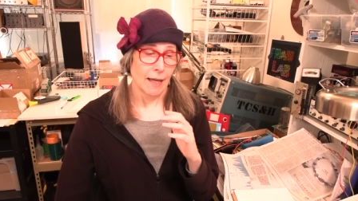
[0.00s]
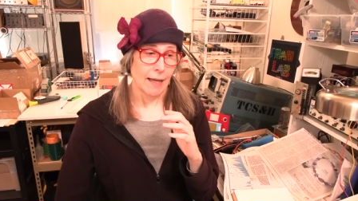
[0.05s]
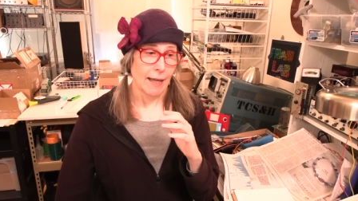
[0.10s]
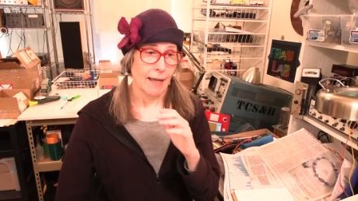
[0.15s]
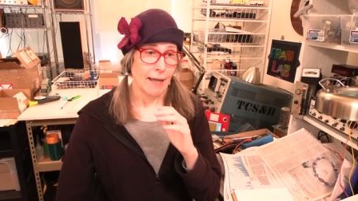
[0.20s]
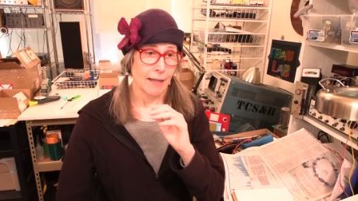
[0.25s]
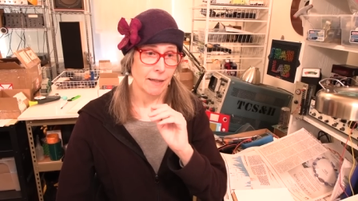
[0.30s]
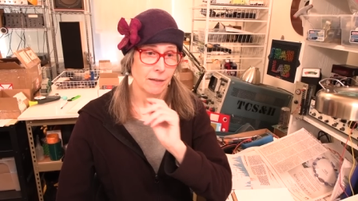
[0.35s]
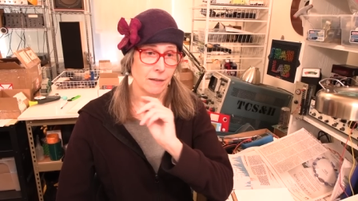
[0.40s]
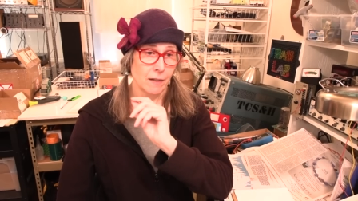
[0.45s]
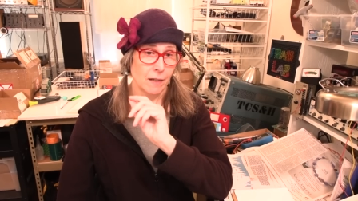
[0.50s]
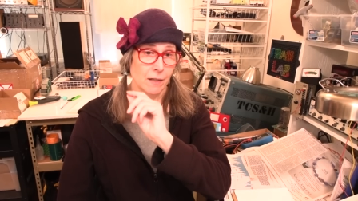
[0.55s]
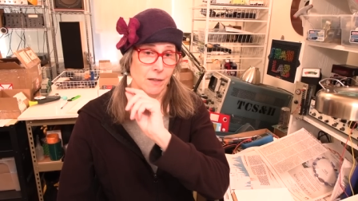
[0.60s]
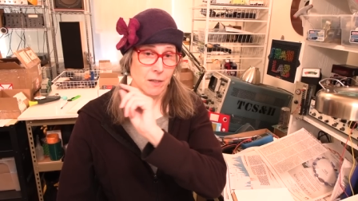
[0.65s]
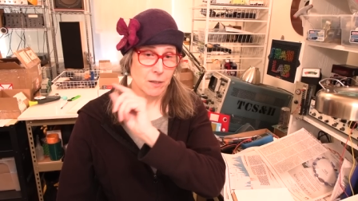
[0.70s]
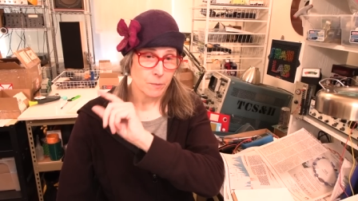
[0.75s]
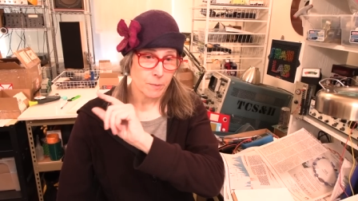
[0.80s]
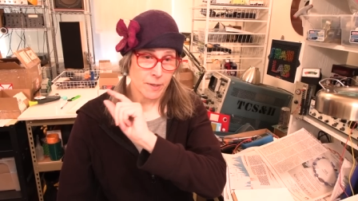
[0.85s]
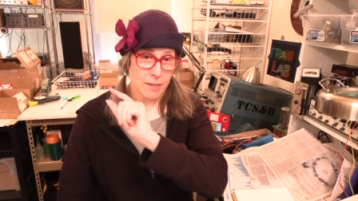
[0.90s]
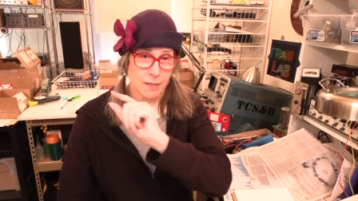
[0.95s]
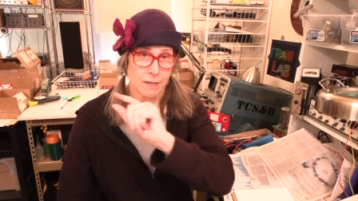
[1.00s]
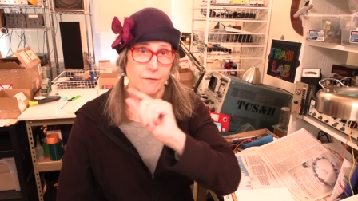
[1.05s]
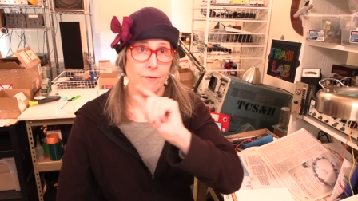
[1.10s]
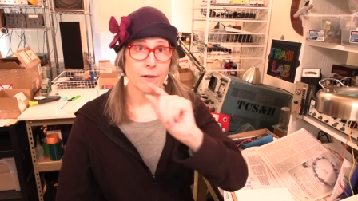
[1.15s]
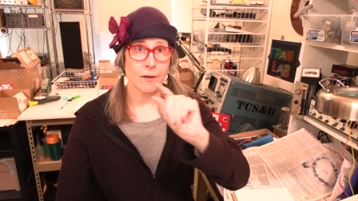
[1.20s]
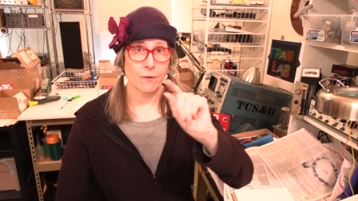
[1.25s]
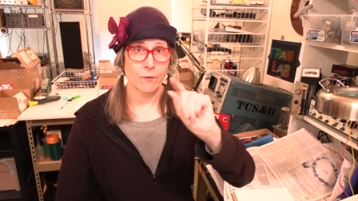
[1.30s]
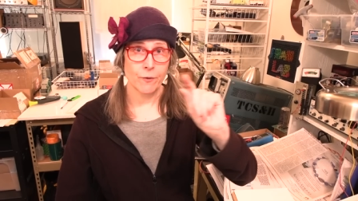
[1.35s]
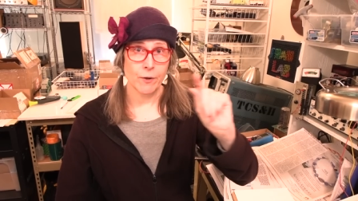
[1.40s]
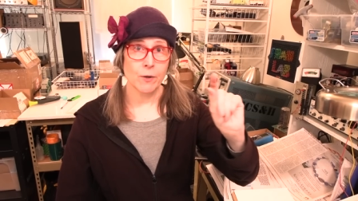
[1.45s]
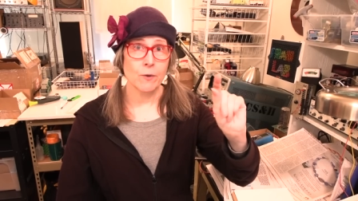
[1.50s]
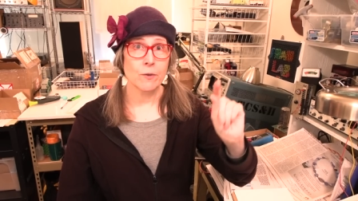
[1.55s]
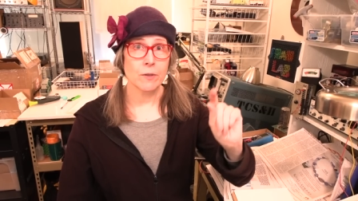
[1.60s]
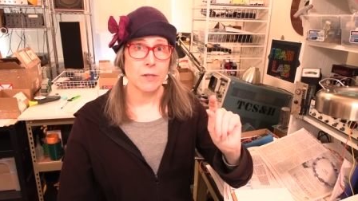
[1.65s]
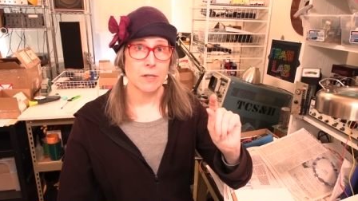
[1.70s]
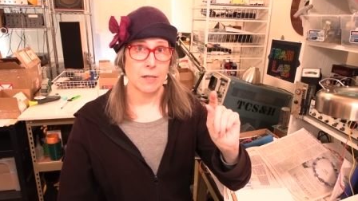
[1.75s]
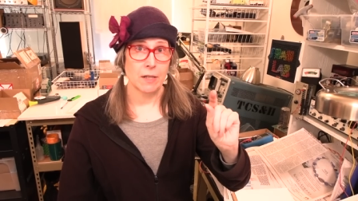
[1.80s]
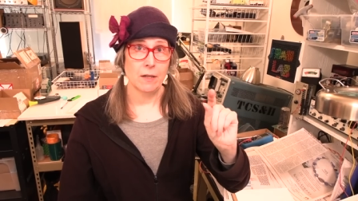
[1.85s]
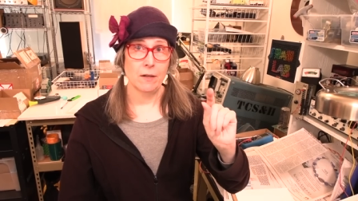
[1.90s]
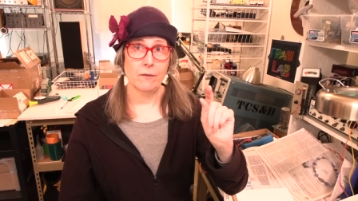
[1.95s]
and the specific
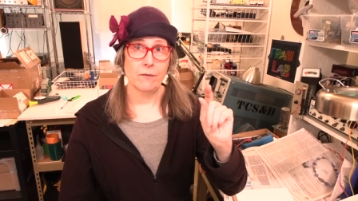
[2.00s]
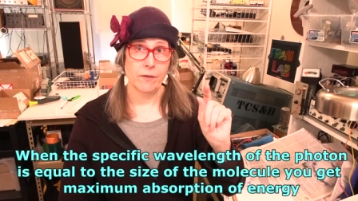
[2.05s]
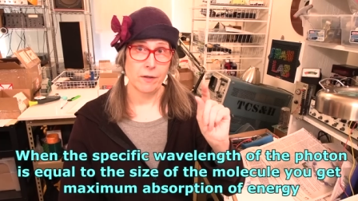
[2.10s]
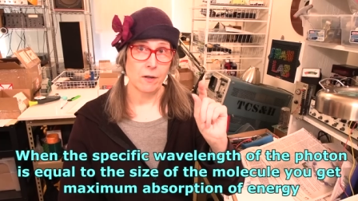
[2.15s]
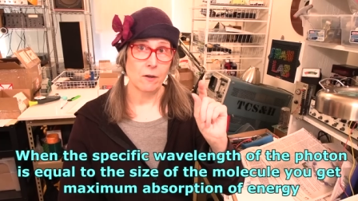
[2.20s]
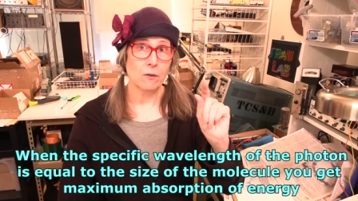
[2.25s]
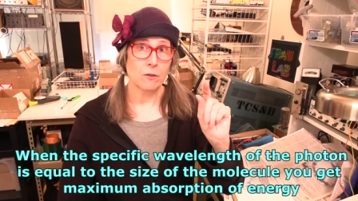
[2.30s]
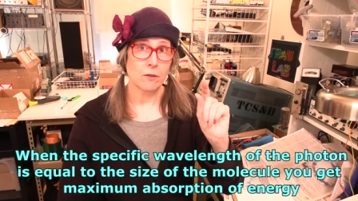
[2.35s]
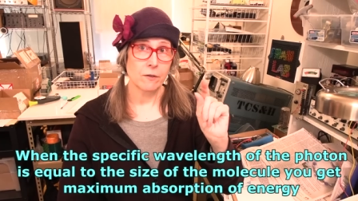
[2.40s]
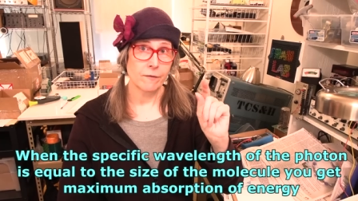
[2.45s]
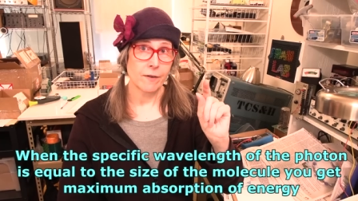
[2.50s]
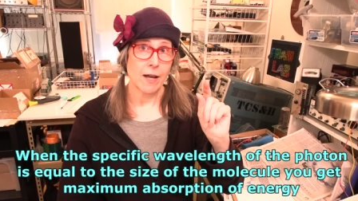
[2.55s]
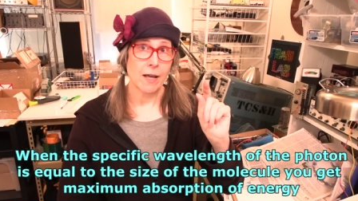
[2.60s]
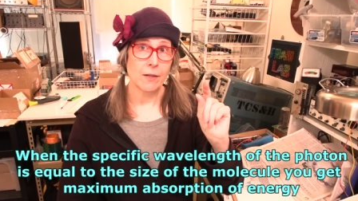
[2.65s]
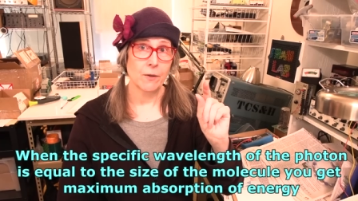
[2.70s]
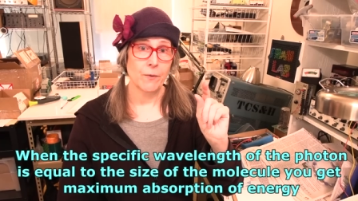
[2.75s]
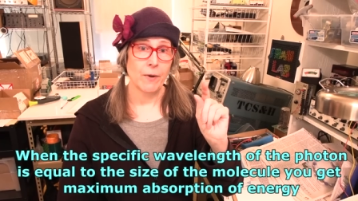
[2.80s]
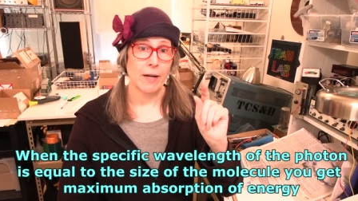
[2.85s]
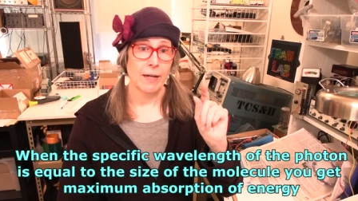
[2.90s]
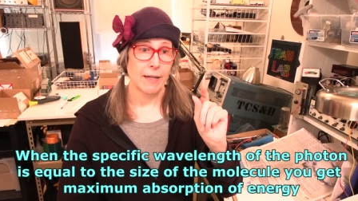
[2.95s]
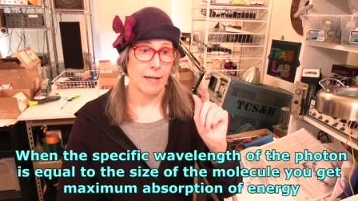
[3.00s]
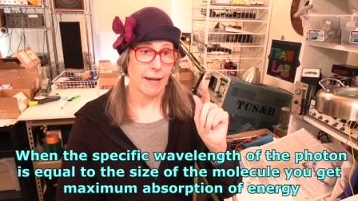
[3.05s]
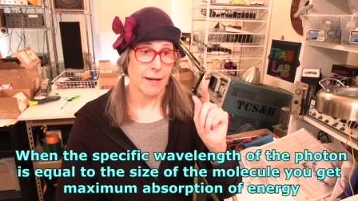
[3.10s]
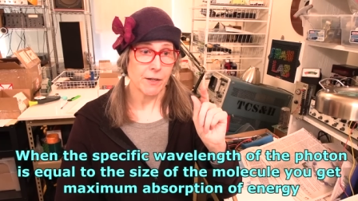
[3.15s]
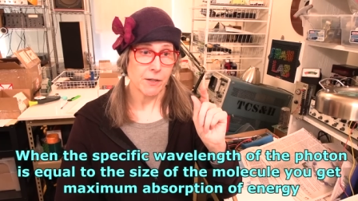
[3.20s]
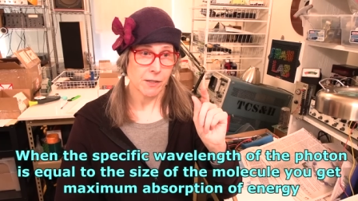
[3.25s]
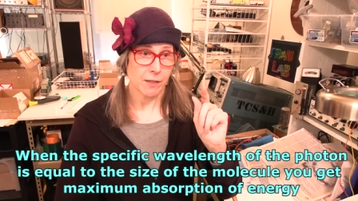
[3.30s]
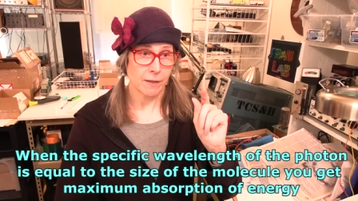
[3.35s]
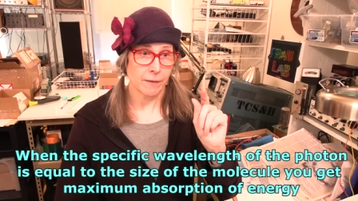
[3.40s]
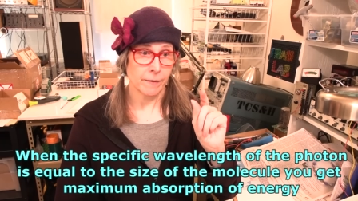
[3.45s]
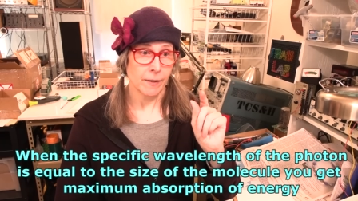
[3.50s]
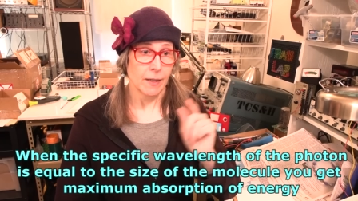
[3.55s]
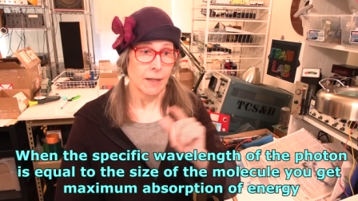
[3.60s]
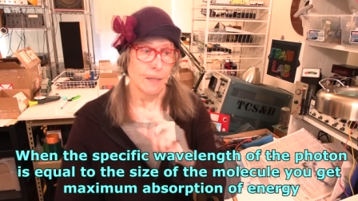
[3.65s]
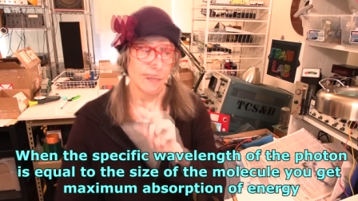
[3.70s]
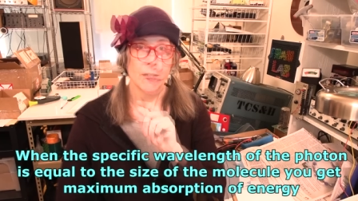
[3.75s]
frequency of the ultraviolet radiation